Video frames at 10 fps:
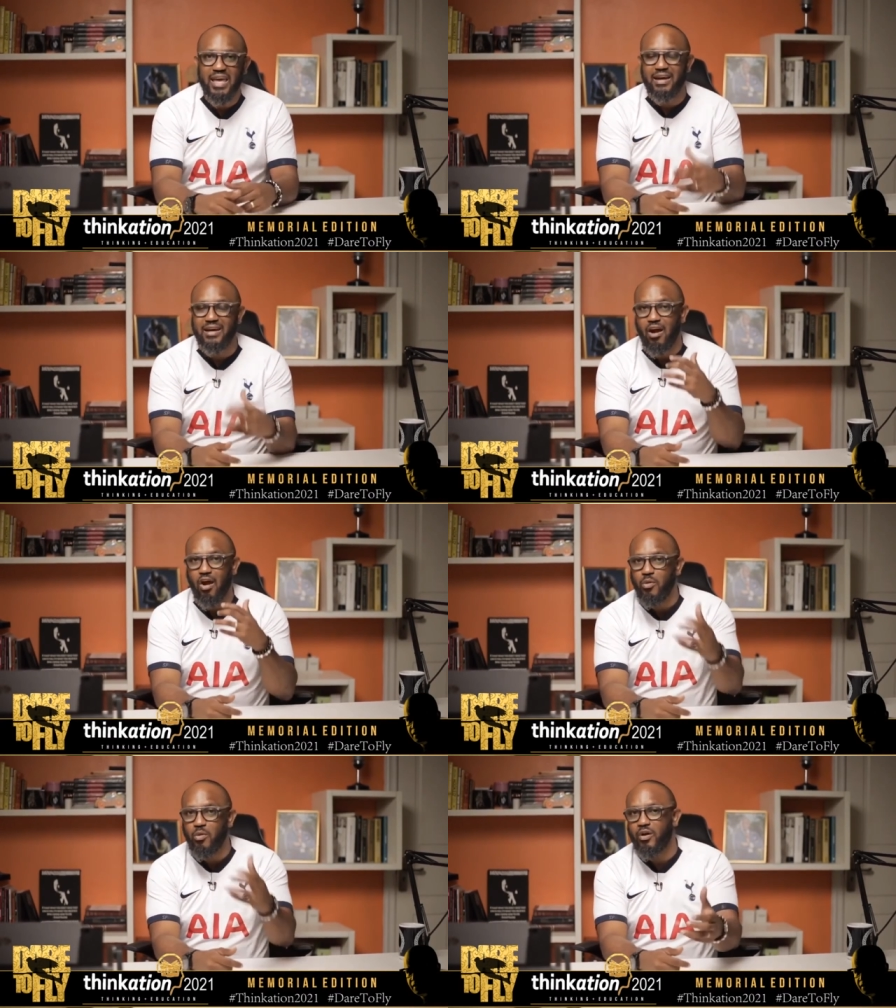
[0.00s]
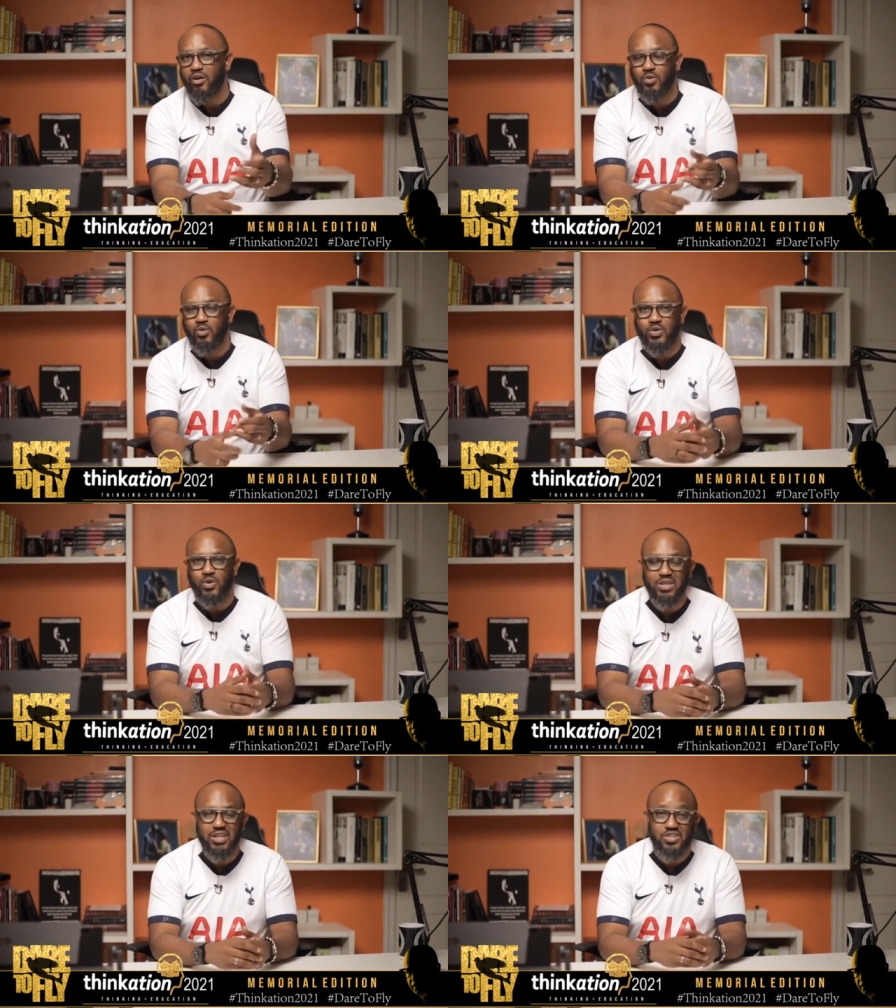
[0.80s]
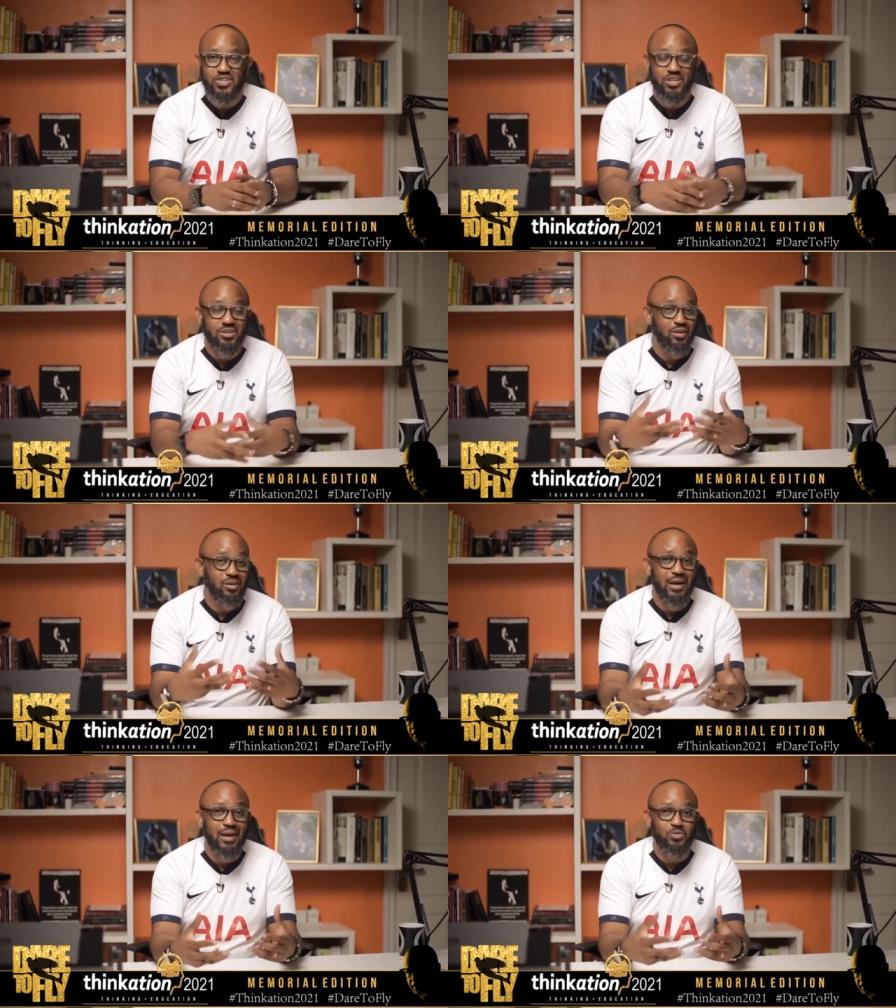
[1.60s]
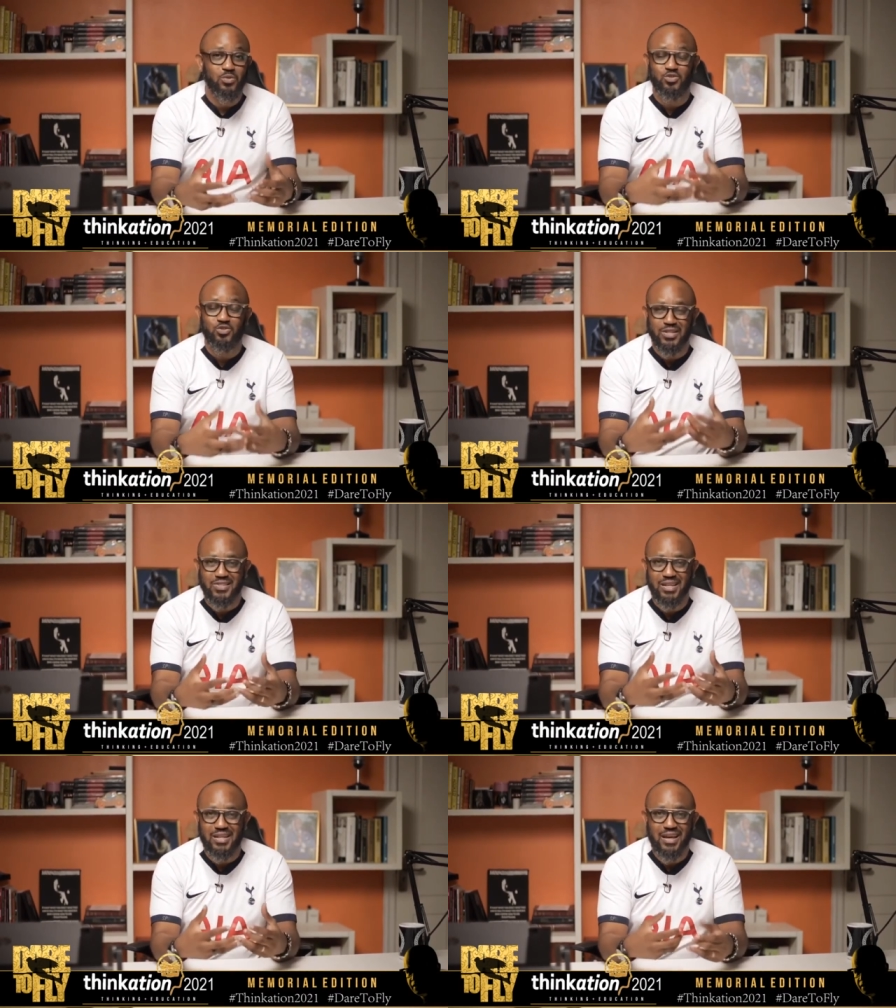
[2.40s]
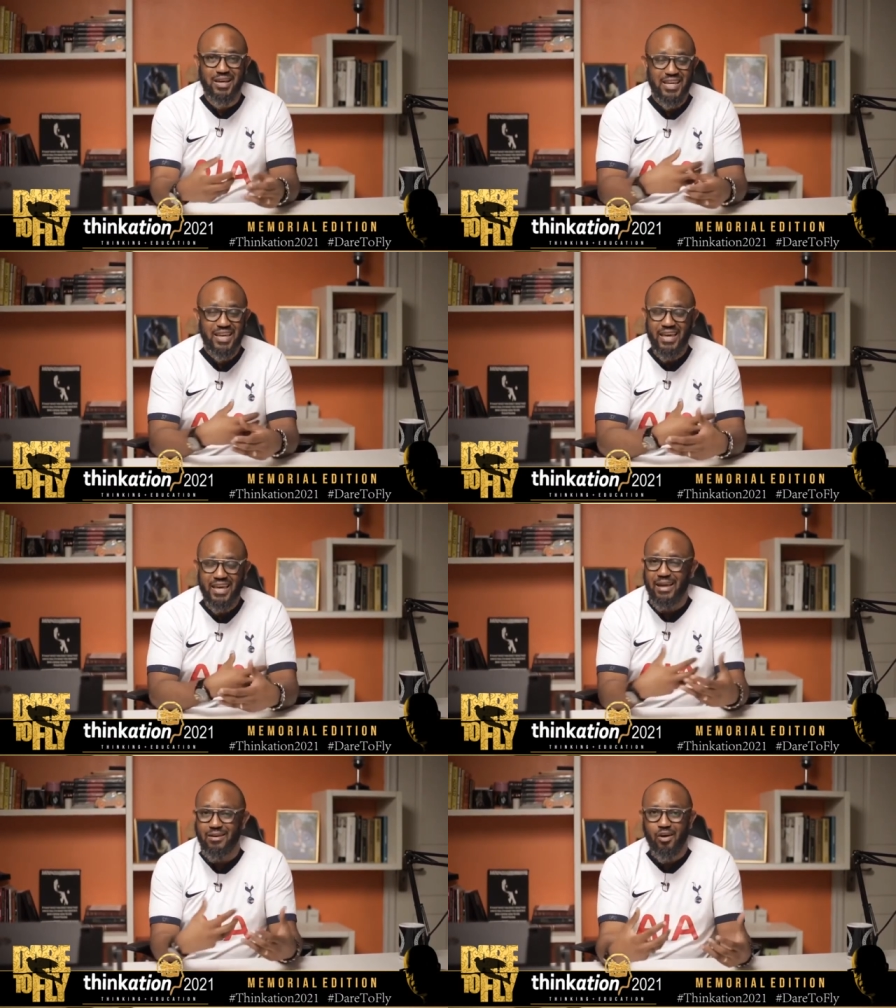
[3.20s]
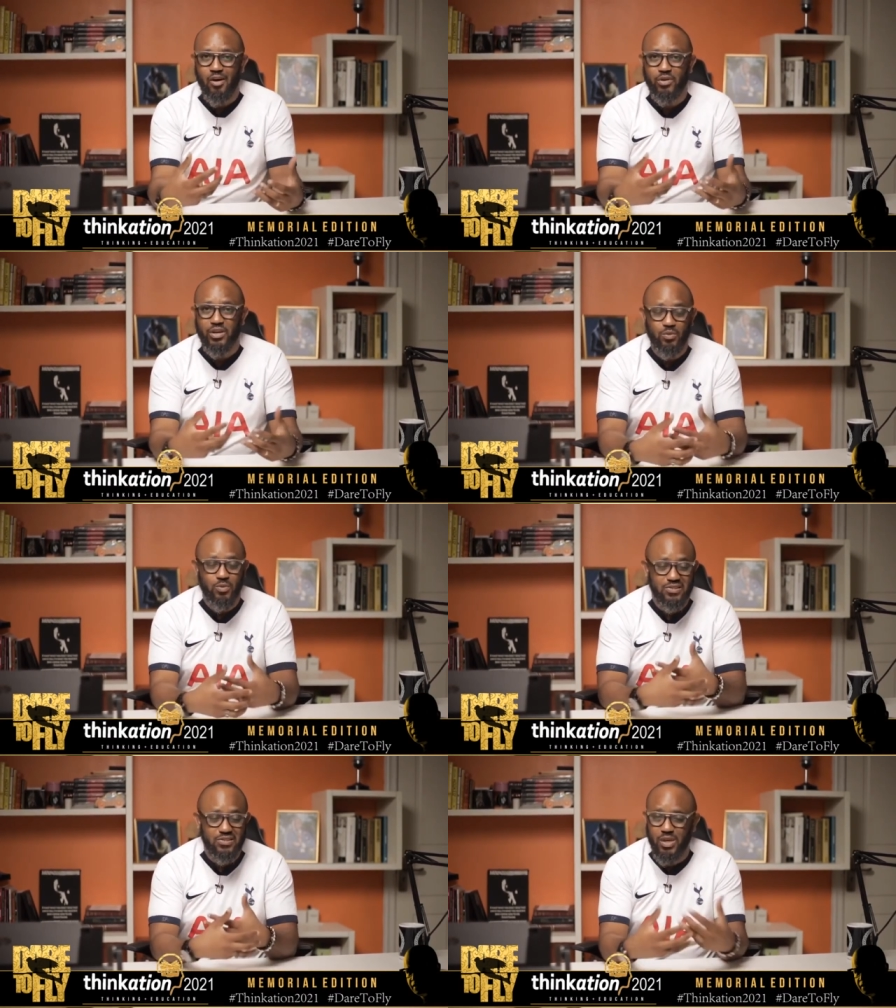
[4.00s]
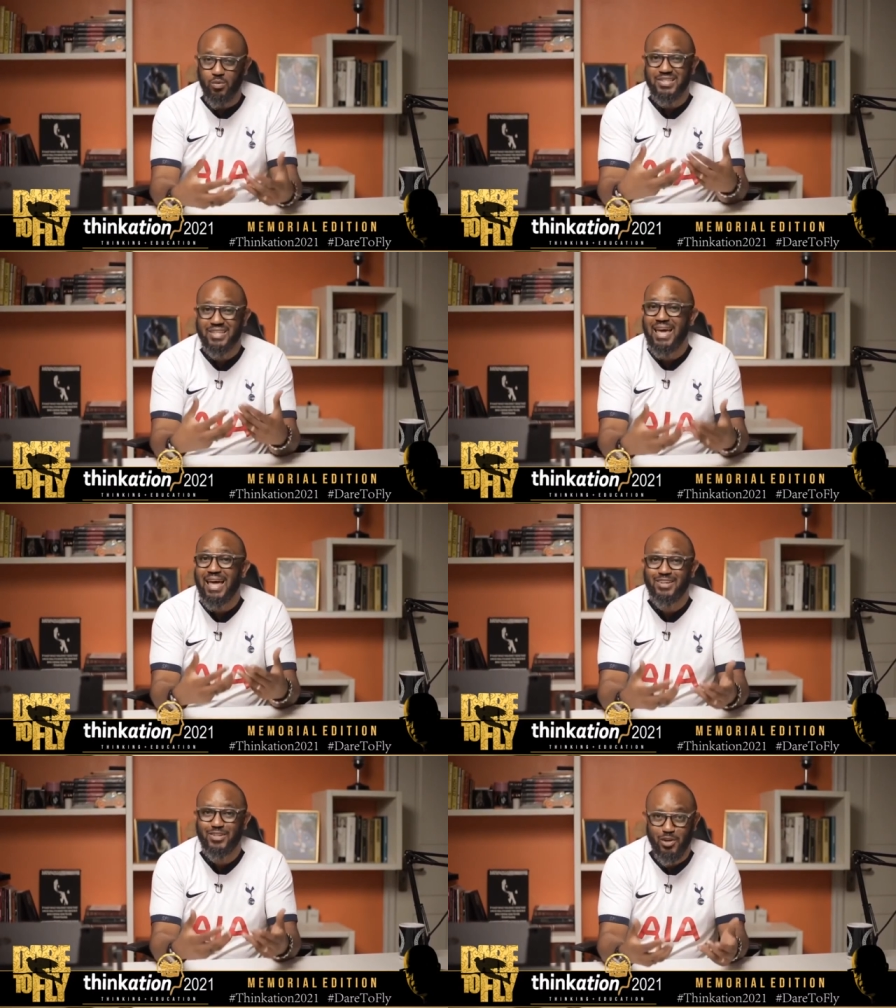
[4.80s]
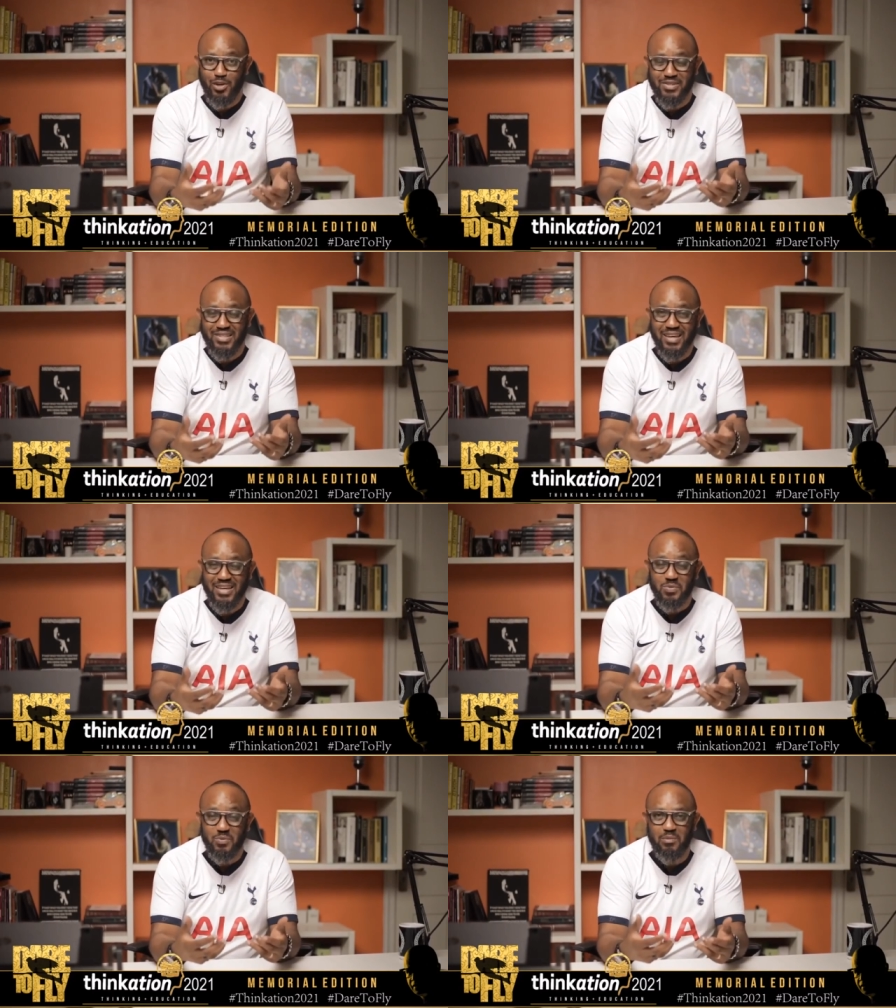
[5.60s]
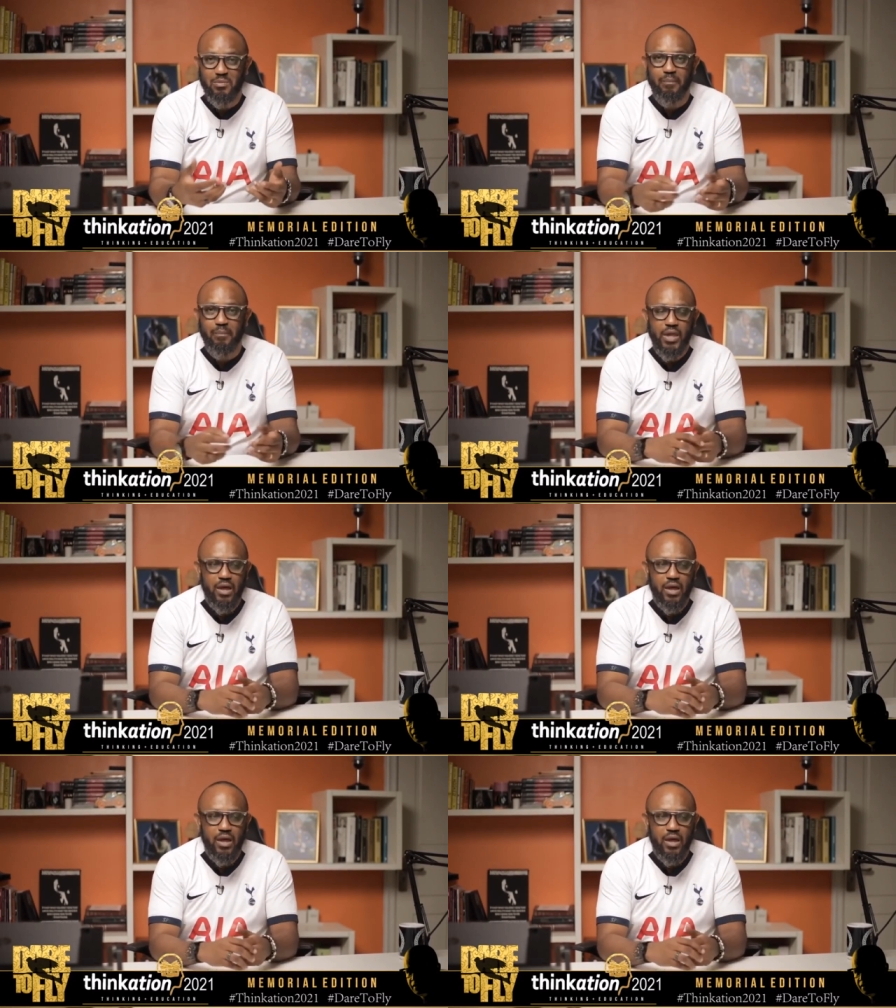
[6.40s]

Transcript: he had an armor bearer who was holding a shield. Goliath was dressed to the nines, he had armor, he was he was gagged up, as the case may be.